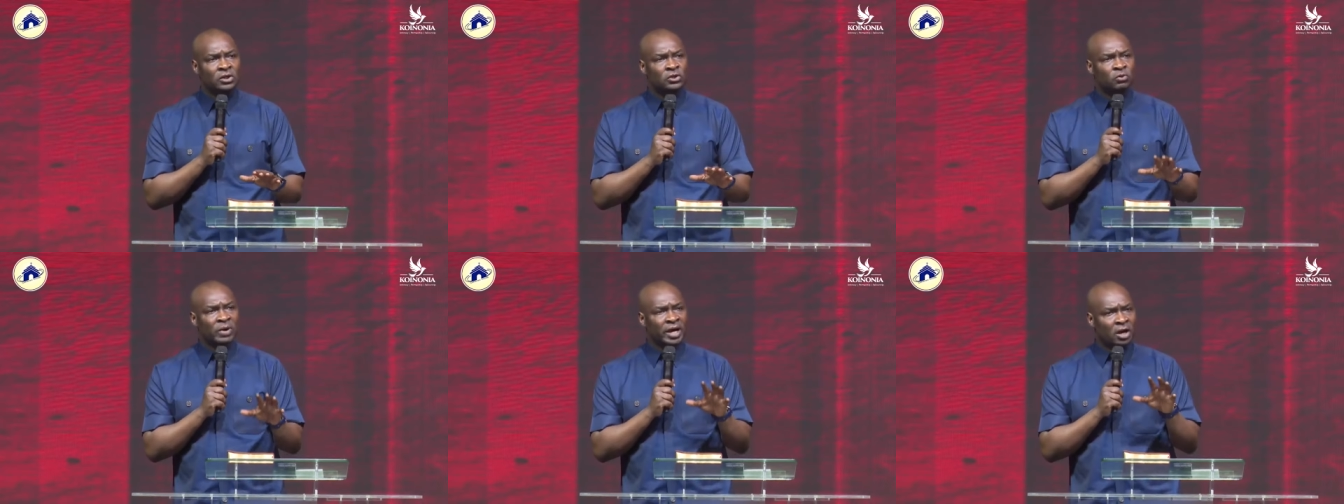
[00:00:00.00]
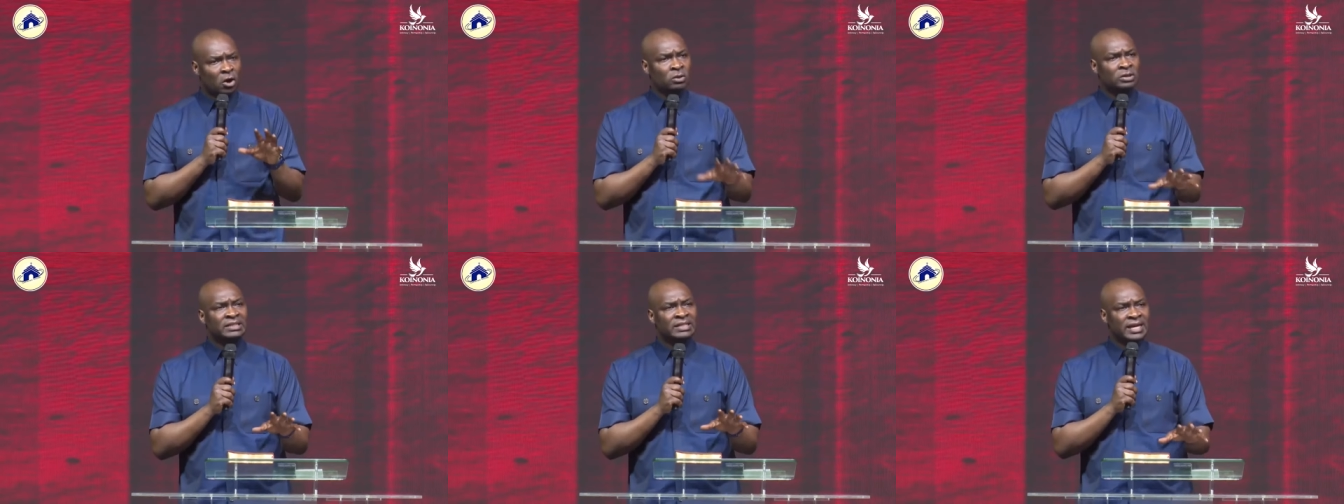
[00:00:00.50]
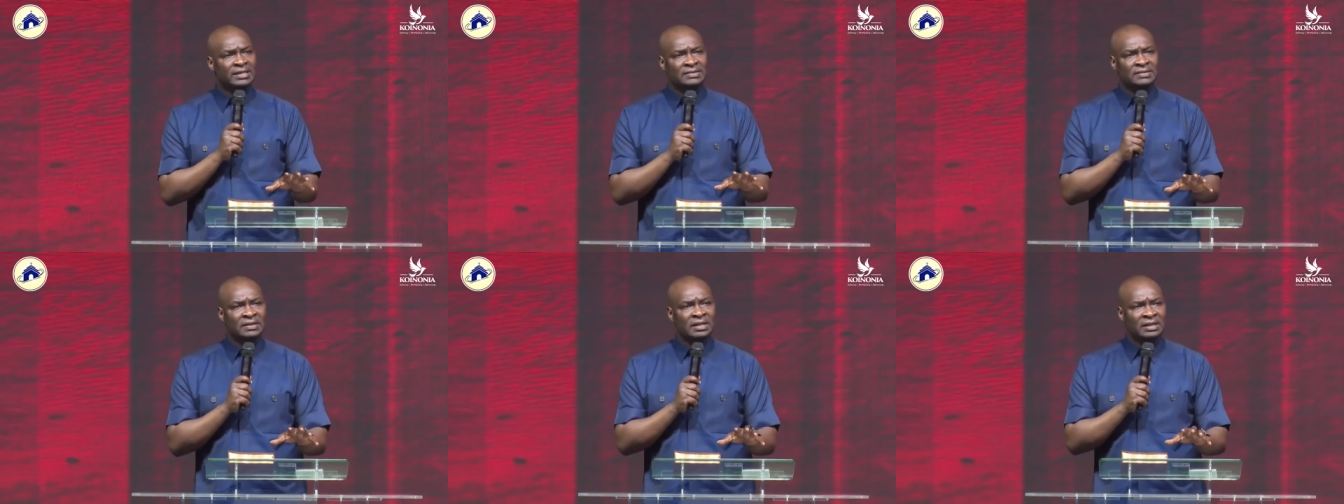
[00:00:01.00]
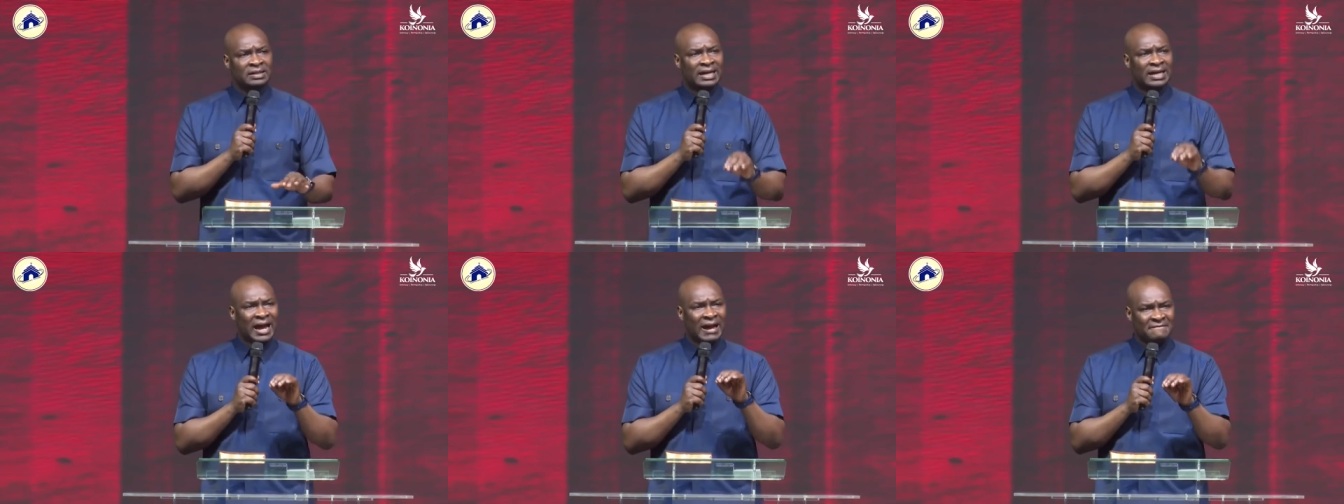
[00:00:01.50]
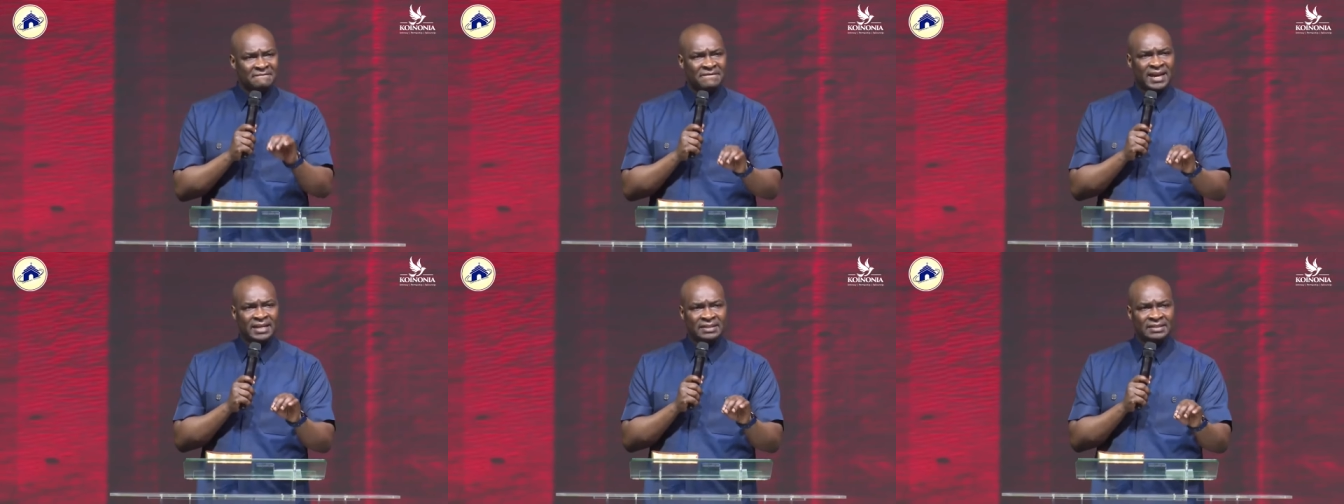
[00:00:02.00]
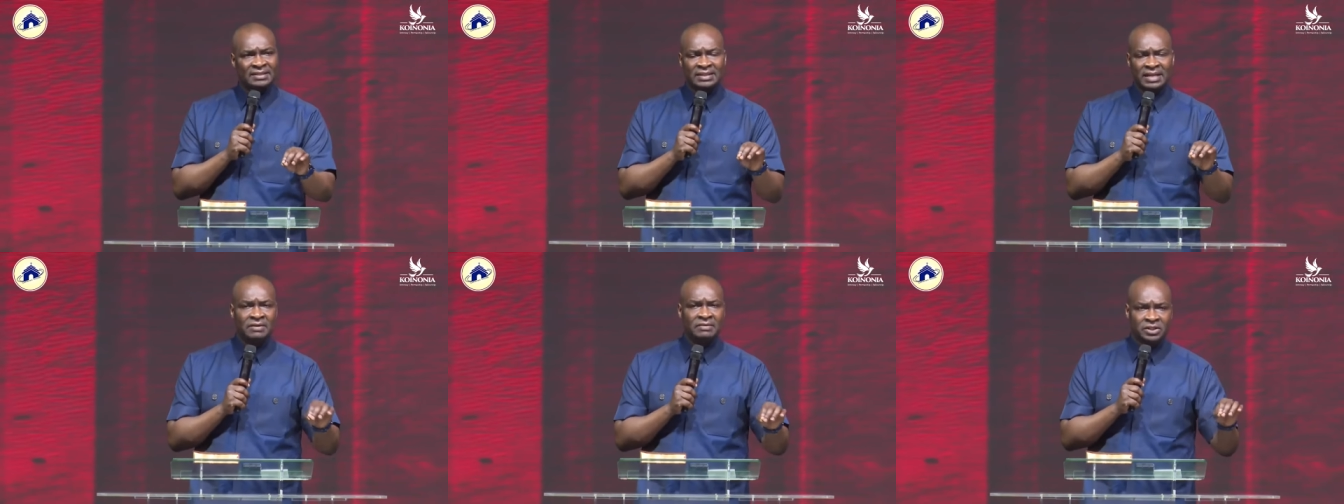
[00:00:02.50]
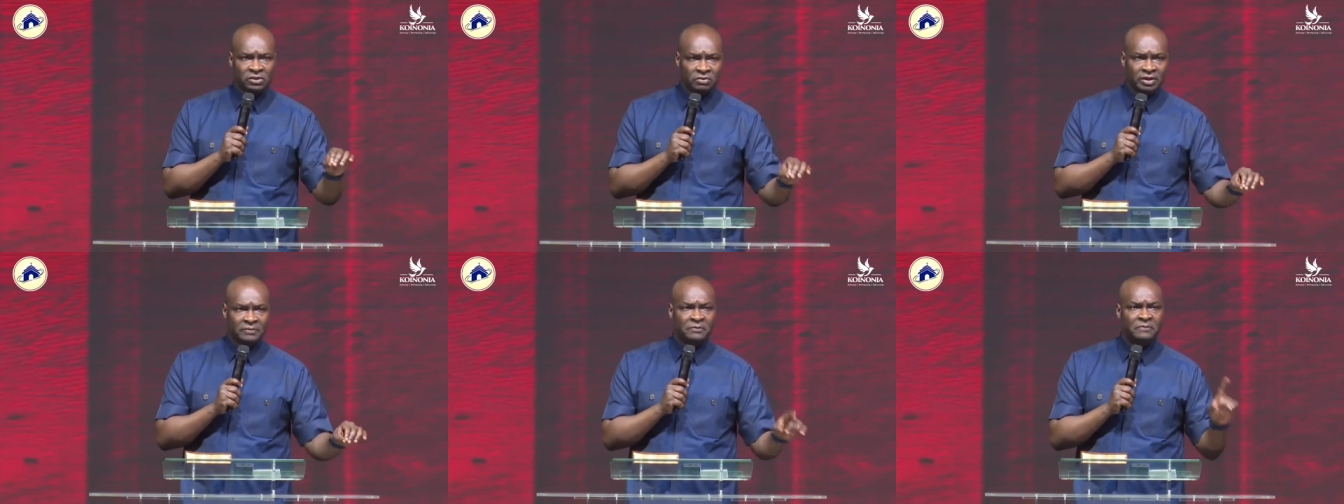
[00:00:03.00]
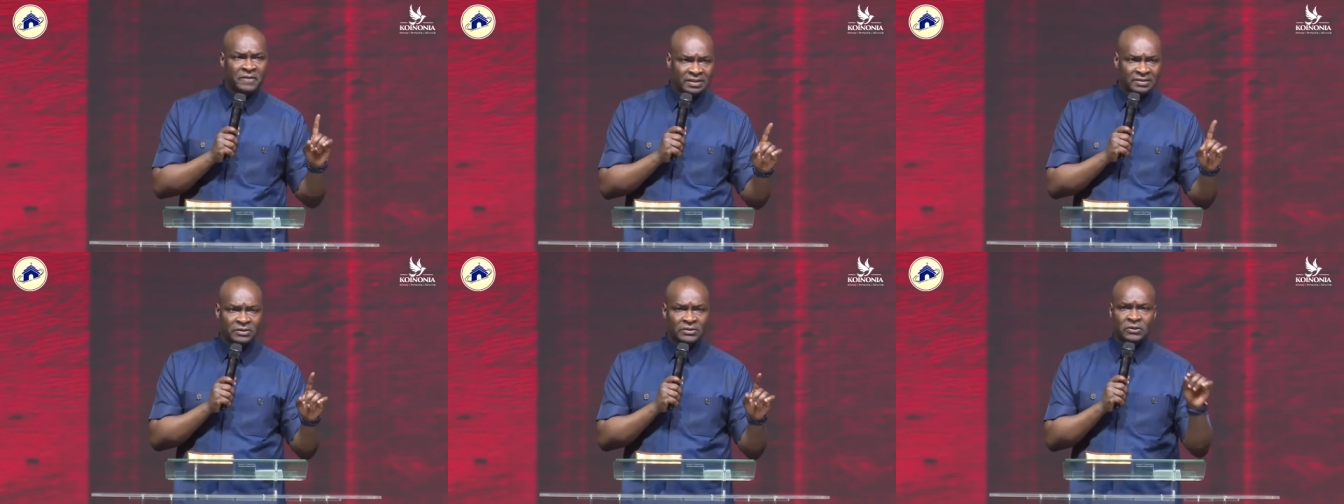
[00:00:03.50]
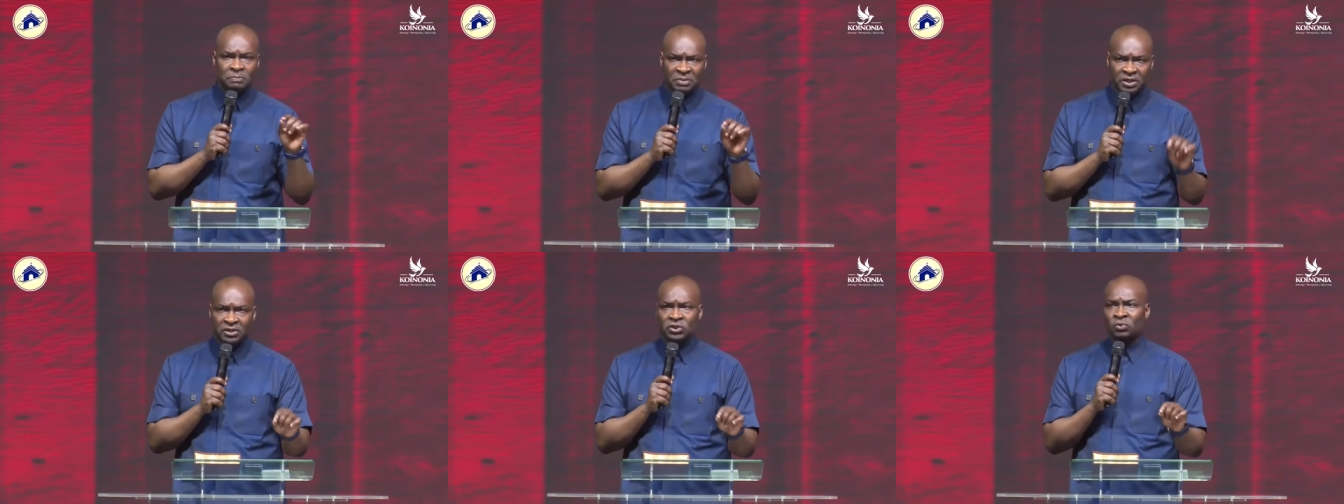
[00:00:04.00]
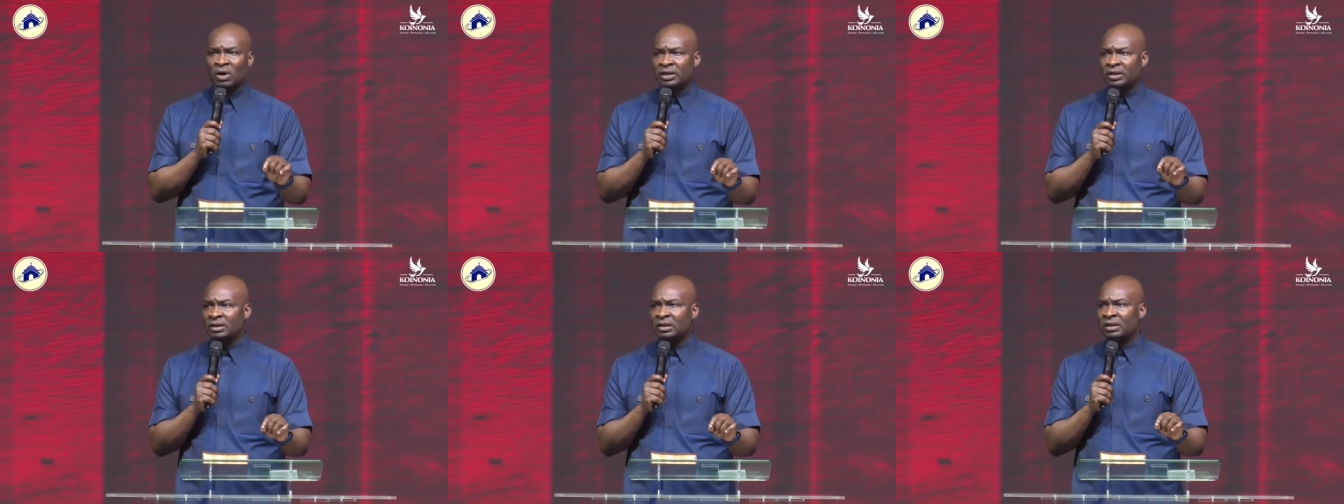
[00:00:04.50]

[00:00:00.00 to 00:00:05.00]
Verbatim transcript: to a context that affects territory. First spiritually,